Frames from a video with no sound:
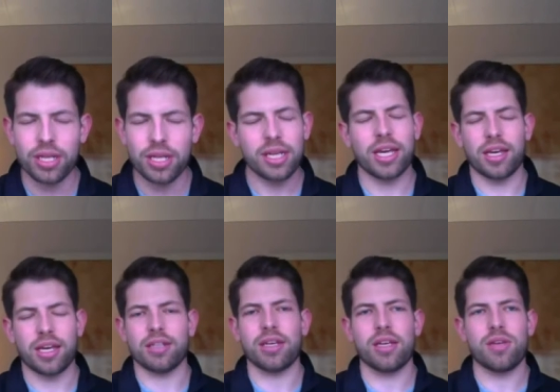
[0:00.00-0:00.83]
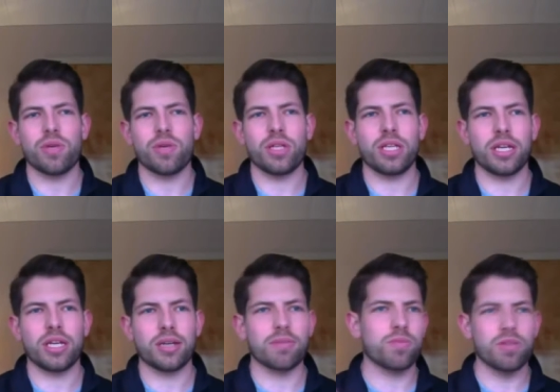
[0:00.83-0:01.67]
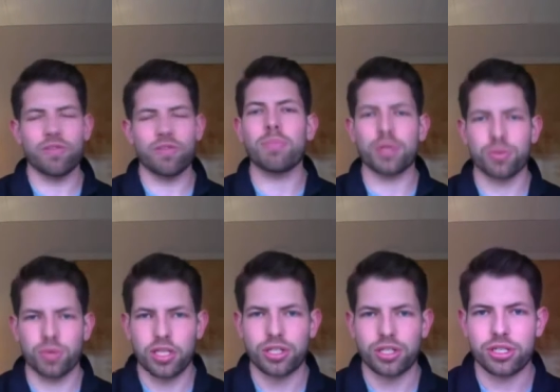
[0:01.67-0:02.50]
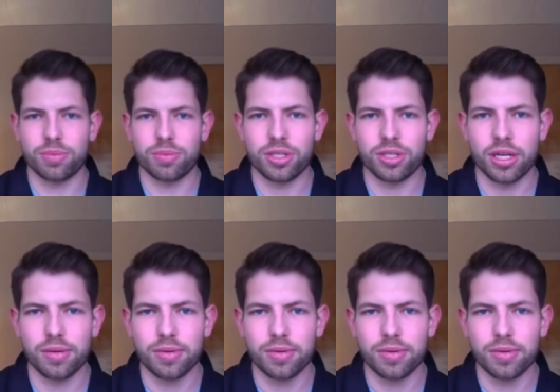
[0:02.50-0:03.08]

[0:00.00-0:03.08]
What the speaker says: and really developing relationships together.